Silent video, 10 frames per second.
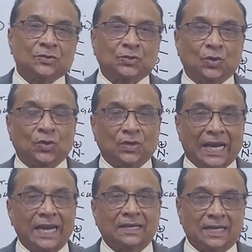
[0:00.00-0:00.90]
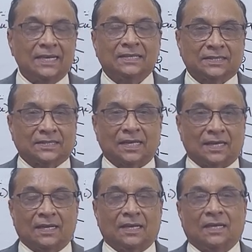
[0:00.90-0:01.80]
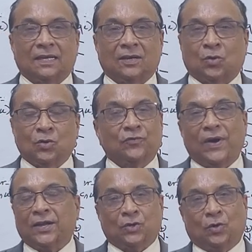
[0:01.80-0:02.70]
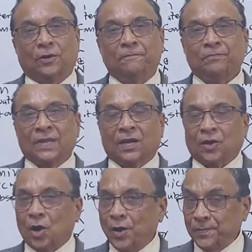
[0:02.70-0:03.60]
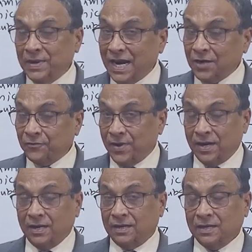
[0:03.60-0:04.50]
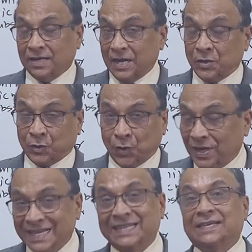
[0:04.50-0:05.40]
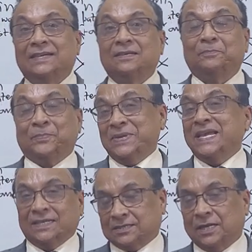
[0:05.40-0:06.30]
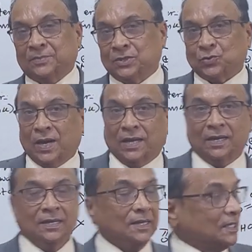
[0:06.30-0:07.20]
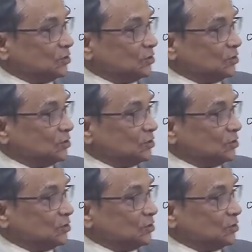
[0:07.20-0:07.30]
So that is good for your crop, not for controlling the pH of the soil.